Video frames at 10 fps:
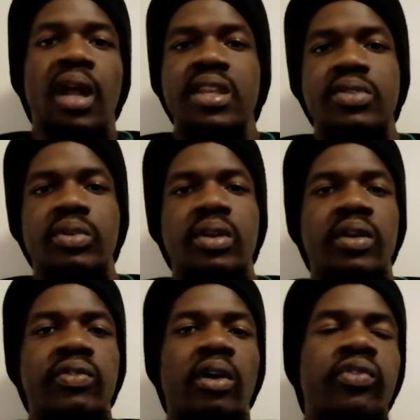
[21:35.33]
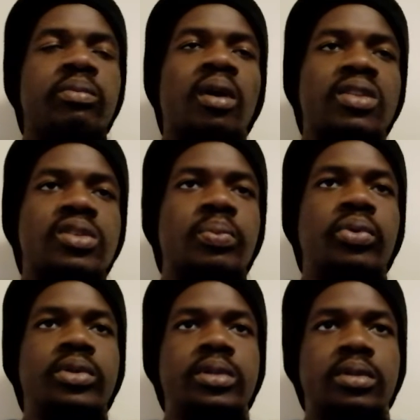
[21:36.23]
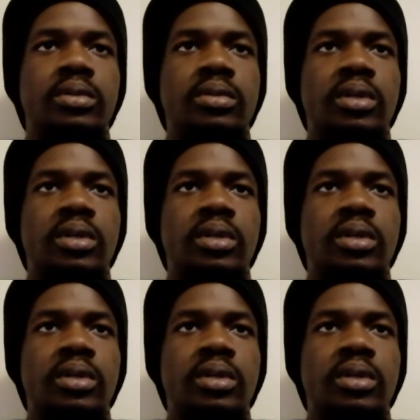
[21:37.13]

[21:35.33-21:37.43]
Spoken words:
At least if you're a football supporter,